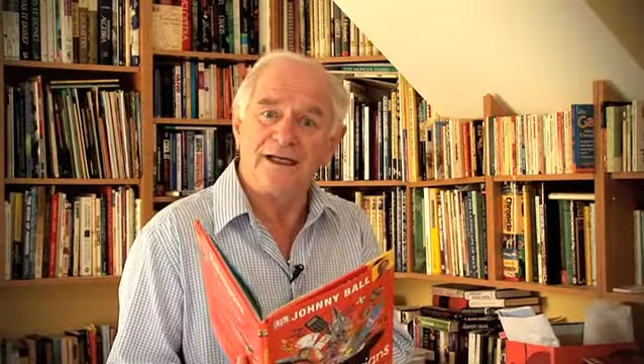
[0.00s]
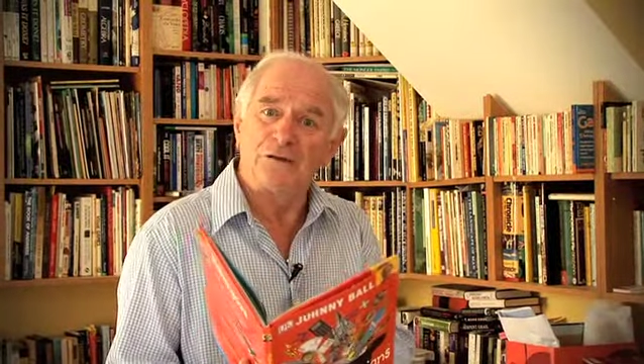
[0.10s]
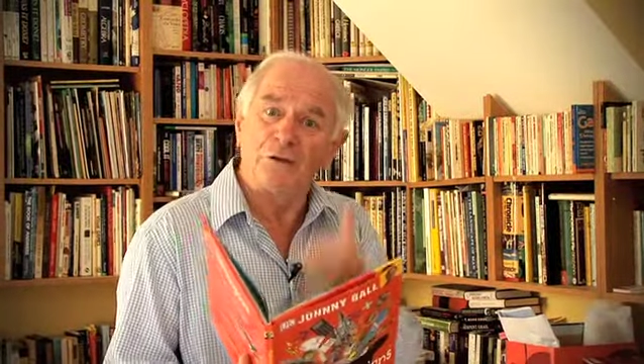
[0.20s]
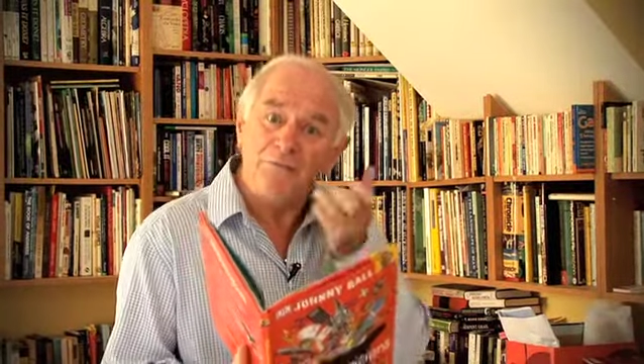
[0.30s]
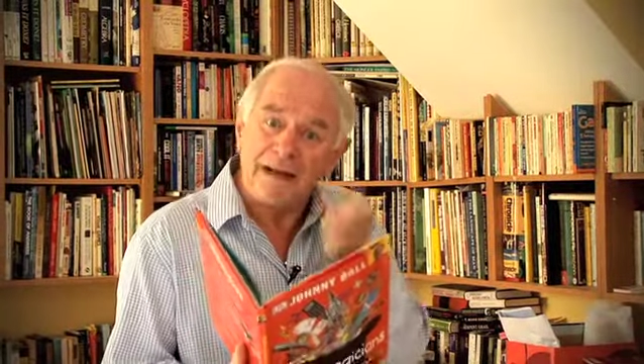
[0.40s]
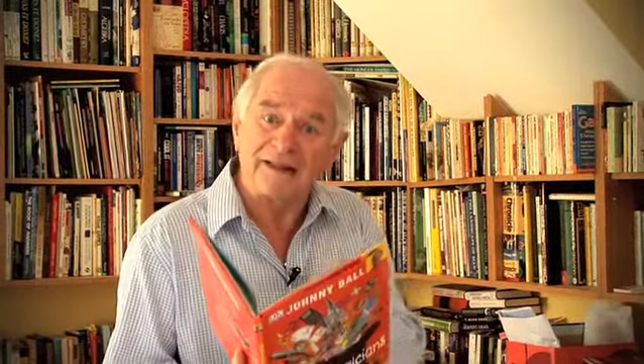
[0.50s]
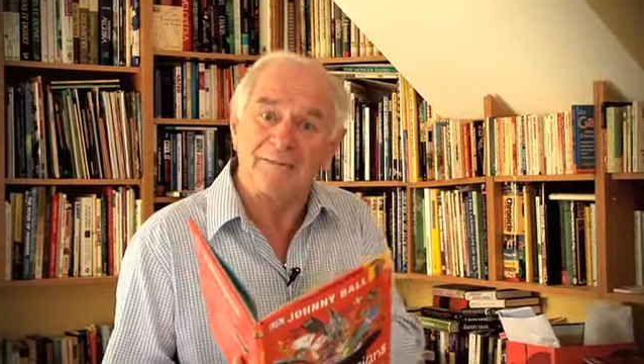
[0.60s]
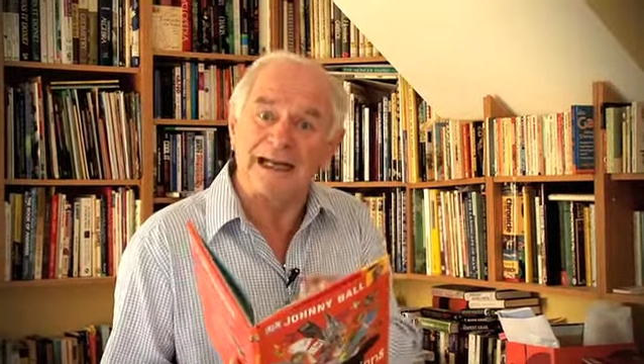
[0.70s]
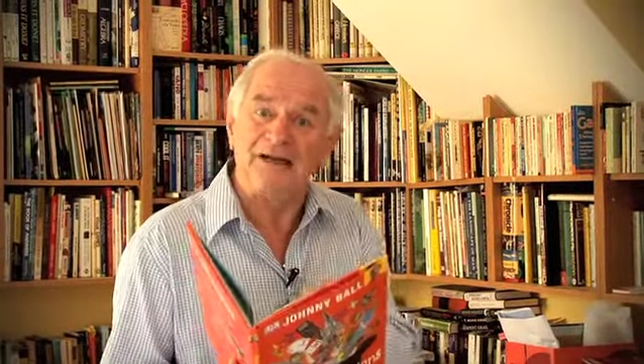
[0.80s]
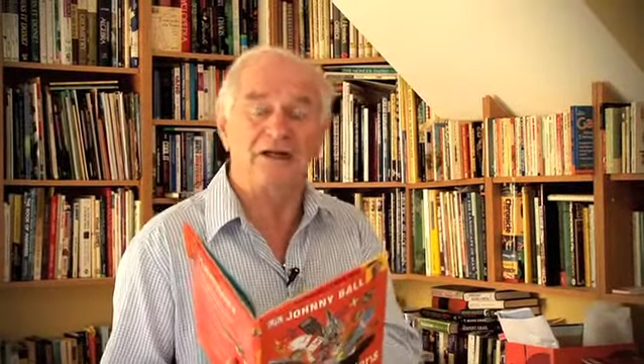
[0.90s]
So
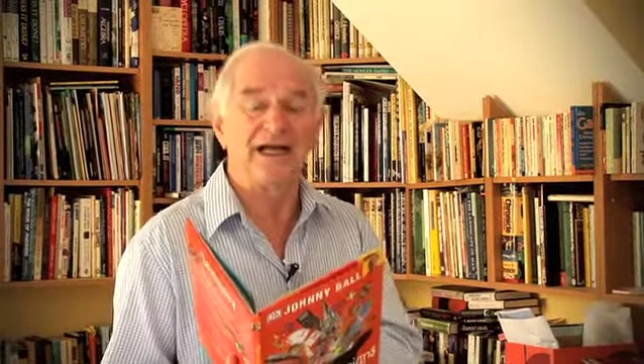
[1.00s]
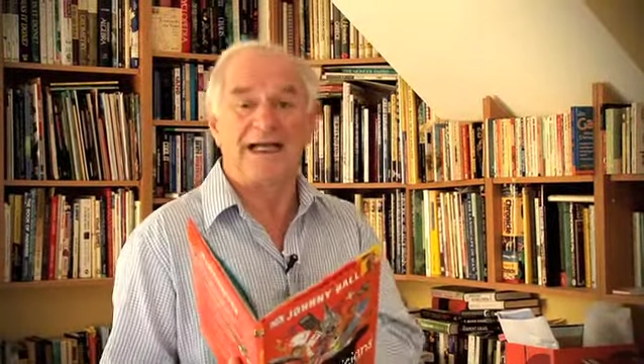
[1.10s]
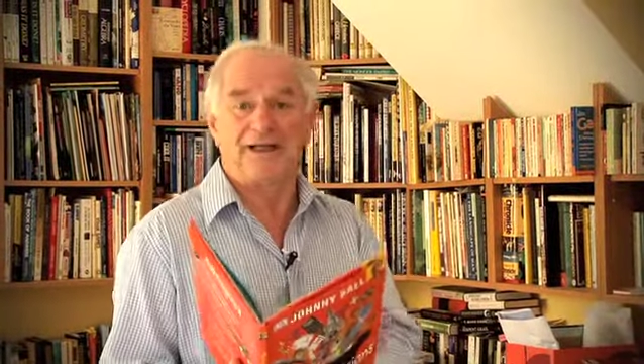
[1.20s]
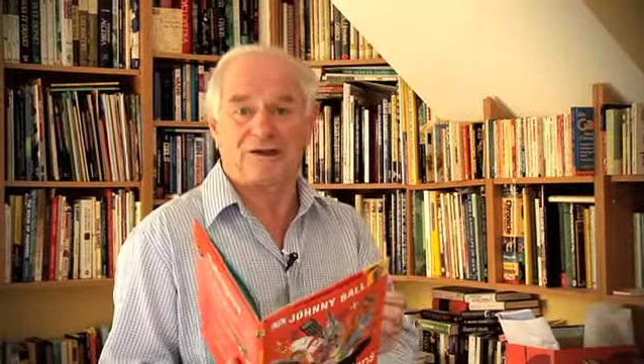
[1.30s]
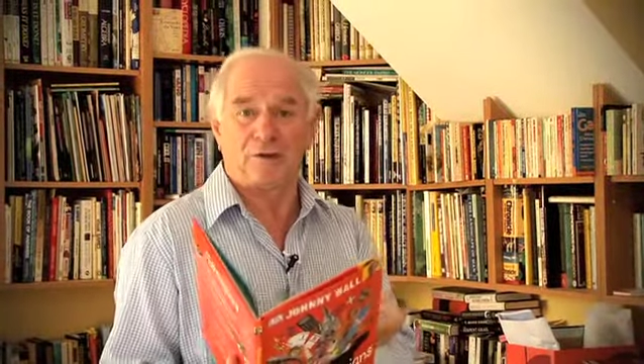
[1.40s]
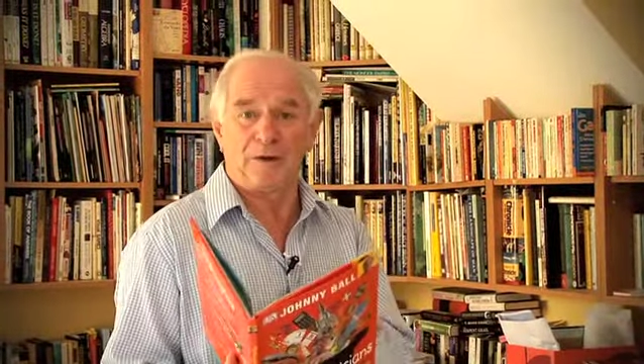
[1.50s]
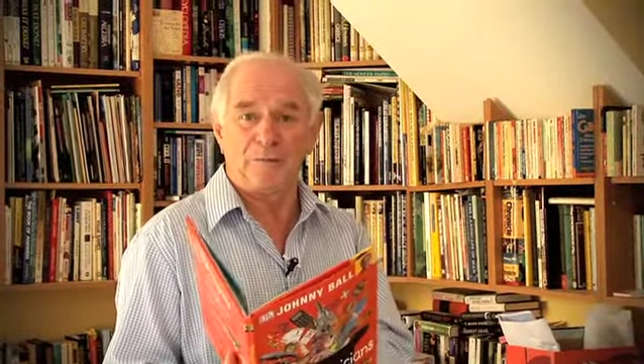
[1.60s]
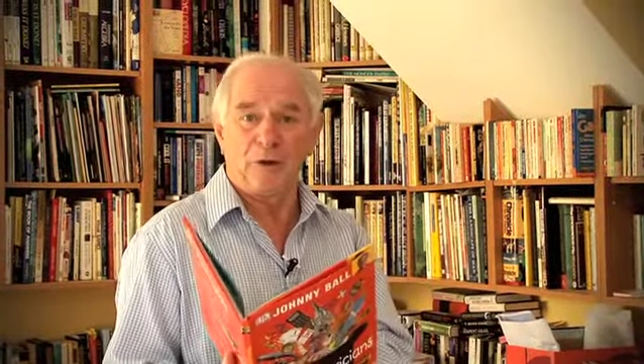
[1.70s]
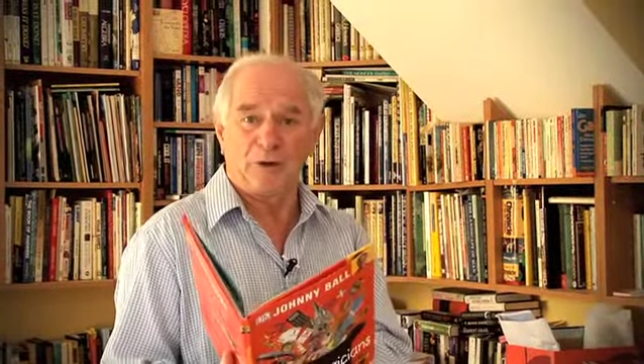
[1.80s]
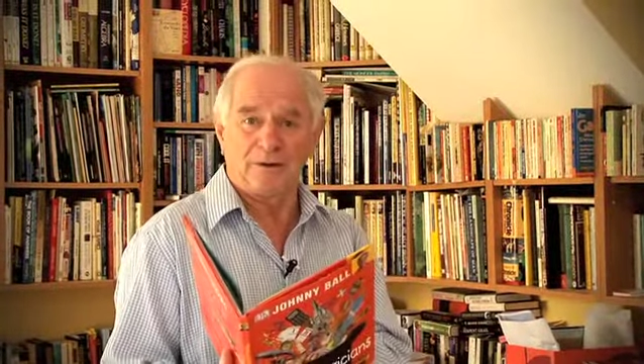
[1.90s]
mathematics is so
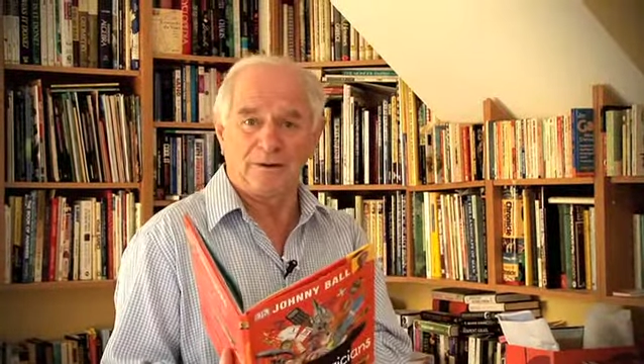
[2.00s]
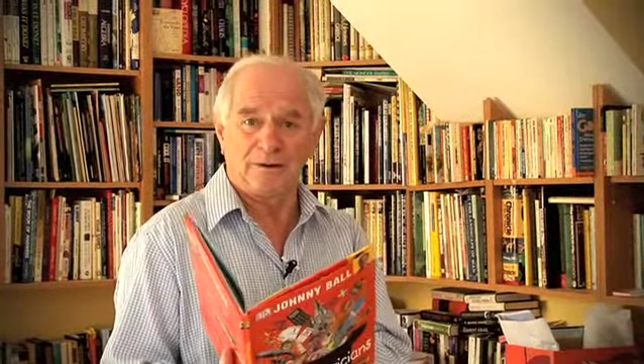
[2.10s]
important.